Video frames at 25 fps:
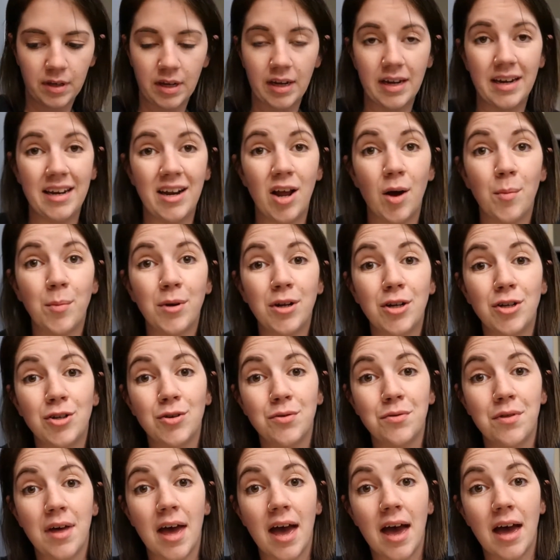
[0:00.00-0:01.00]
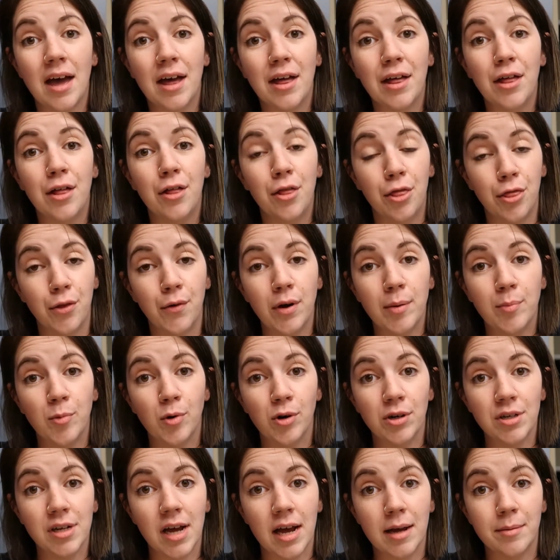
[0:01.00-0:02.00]
now I'm gonna do that 3
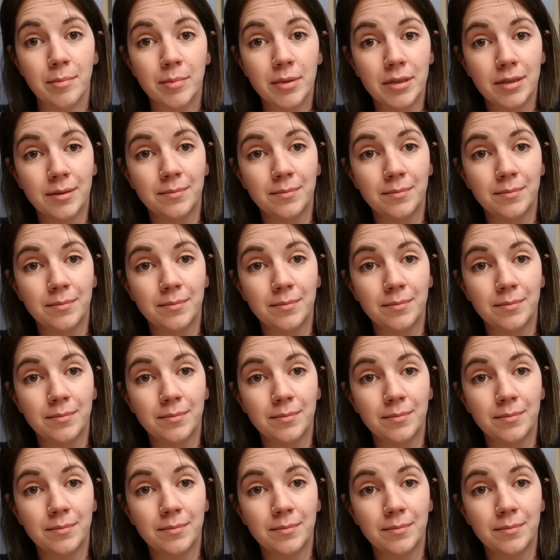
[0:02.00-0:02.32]
more times.